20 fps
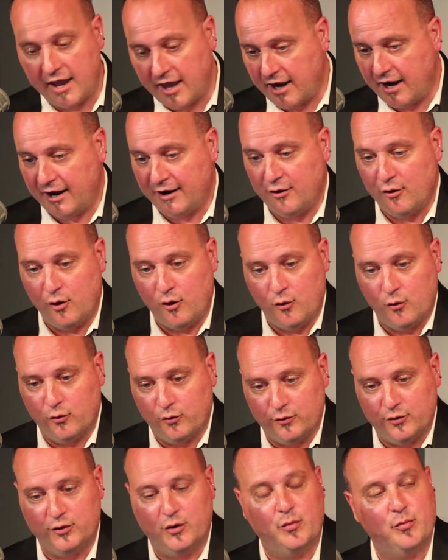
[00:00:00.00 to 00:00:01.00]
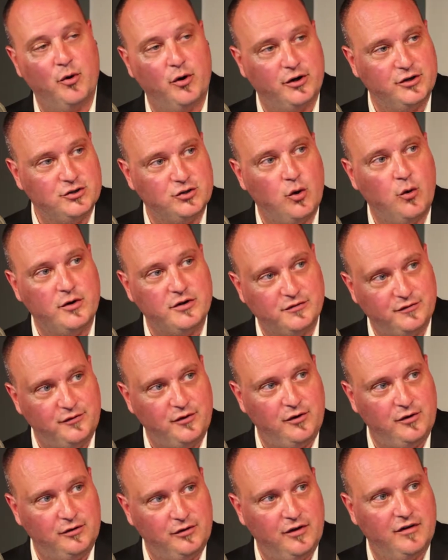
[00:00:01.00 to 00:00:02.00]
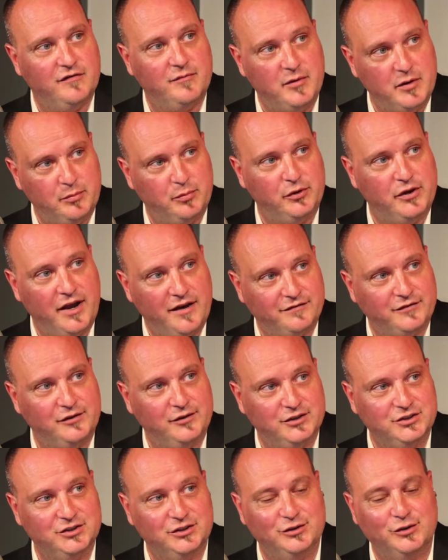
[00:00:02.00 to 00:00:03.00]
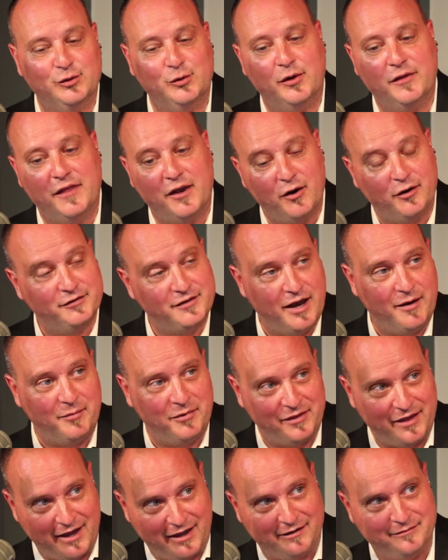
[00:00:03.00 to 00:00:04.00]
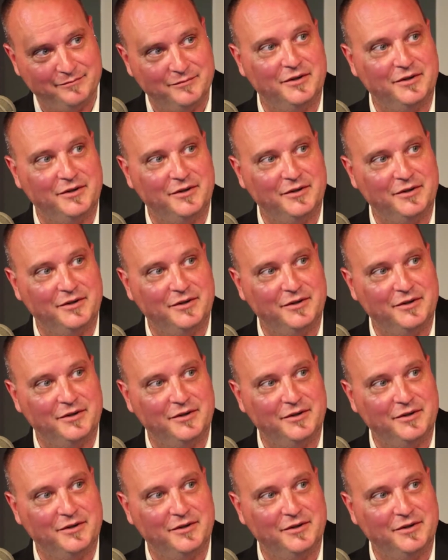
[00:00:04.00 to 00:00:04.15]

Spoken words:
and I know your book is always full of people you have to listen to, and then on top of that,